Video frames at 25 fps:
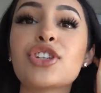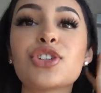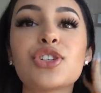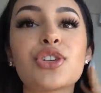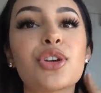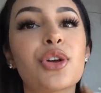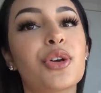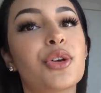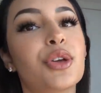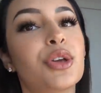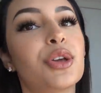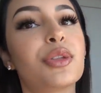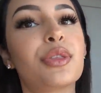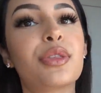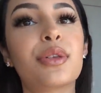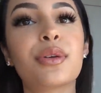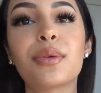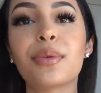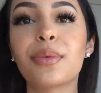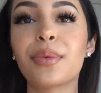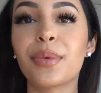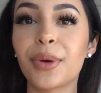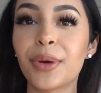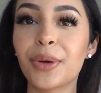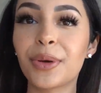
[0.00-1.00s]
show you
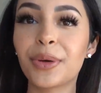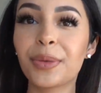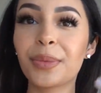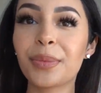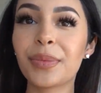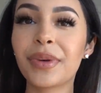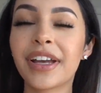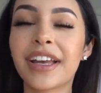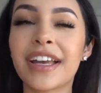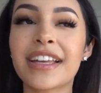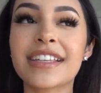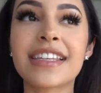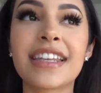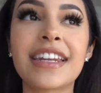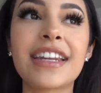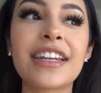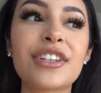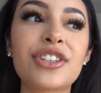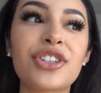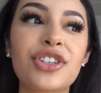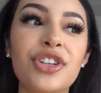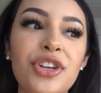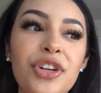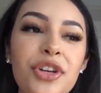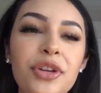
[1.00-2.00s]
the room because I
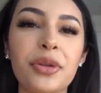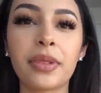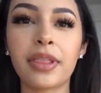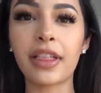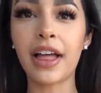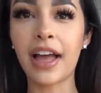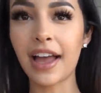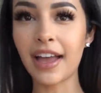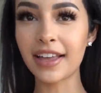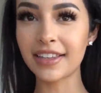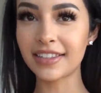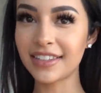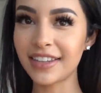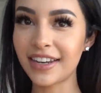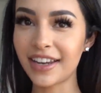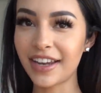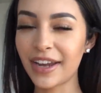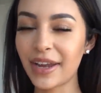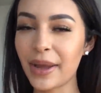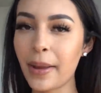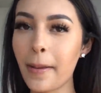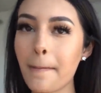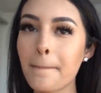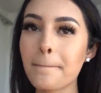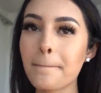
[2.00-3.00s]
didn't show you last night.